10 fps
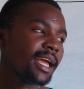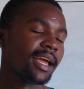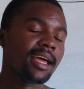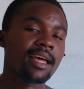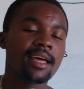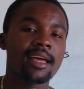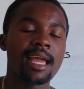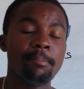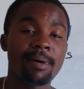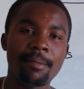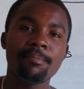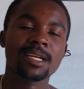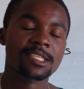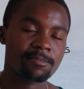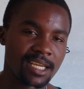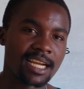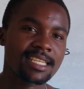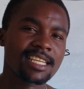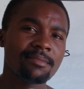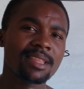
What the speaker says: a public speaker in Zambia.